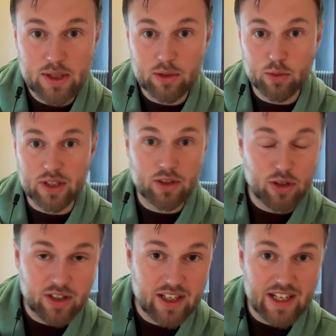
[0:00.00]
you with
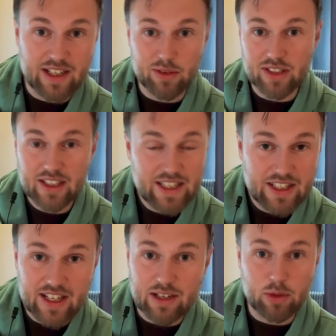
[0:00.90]
cooking, with
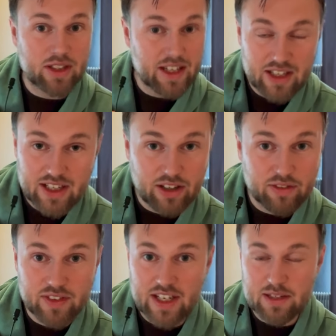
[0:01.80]
cleaning, with taking care
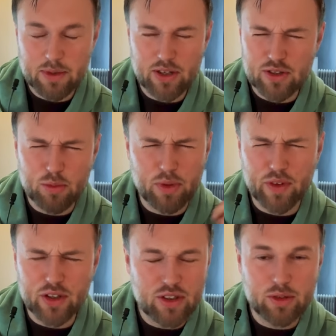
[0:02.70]
of things because you
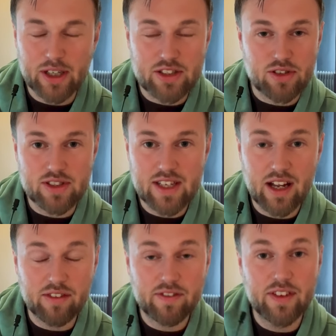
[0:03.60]
prefer to do that
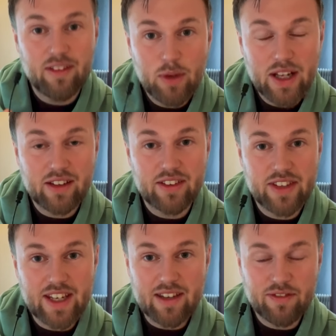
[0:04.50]
yourself, well,
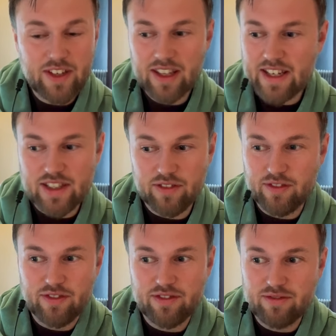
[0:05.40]
they can feel as
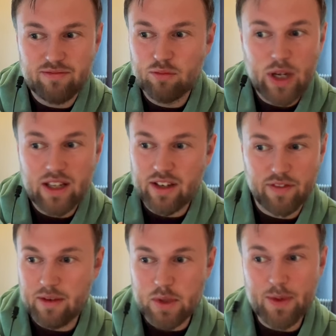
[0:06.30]
if, well,
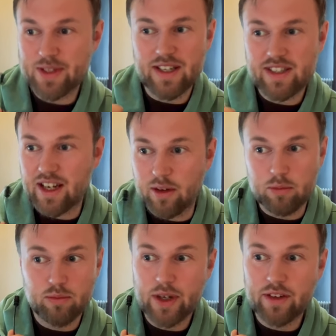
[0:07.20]
if I'm useless here,
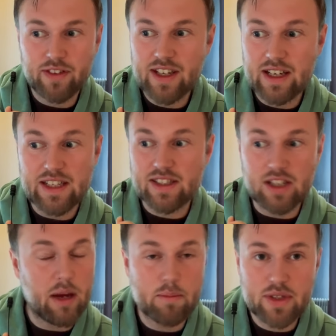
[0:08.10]
what if he
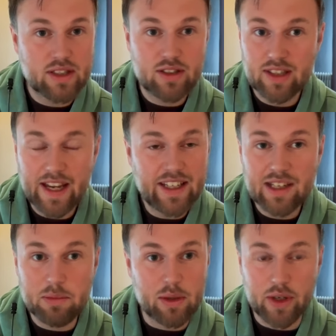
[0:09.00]
stops
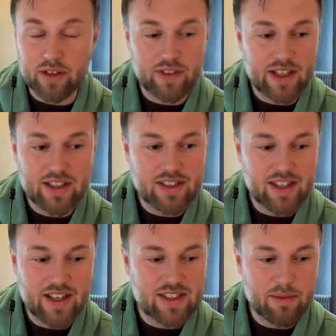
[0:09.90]
liking me? What if he
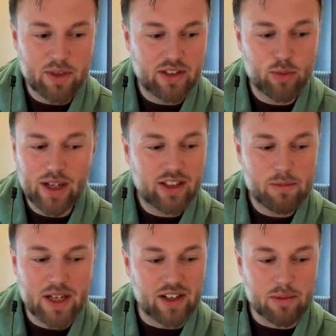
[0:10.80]
decides I'm not
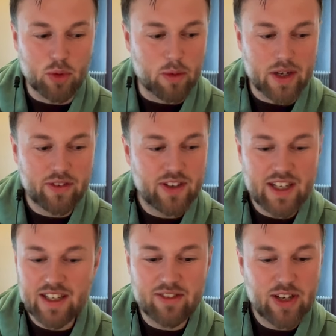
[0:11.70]
welcome here anymore? What if
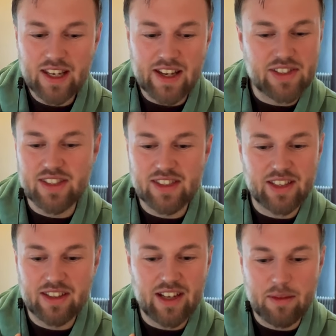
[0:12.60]
he realizes
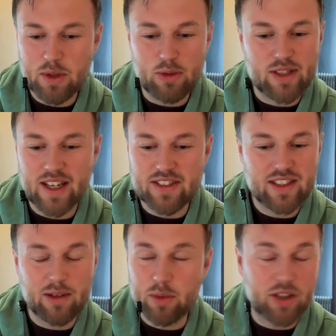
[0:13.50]
that I'm useless
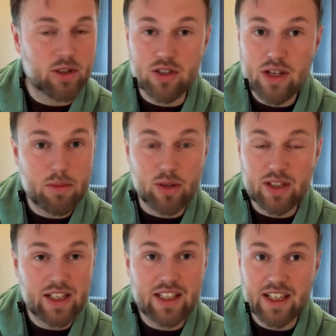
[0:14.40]
and I'm not
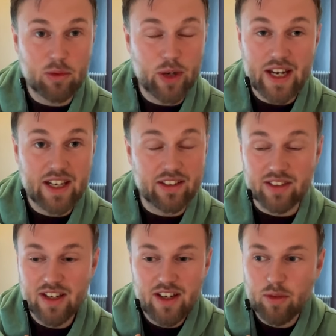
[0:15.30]
contributing in any way? And
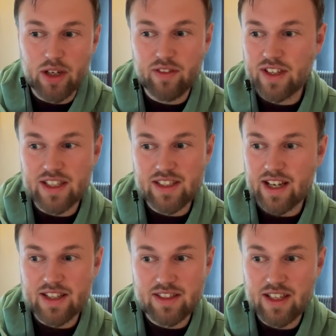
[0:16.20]
what if he
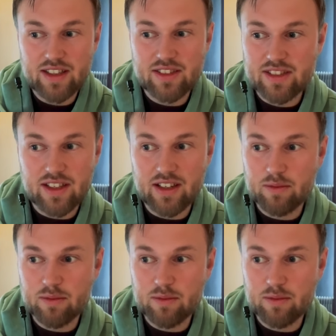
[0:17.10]
decides that,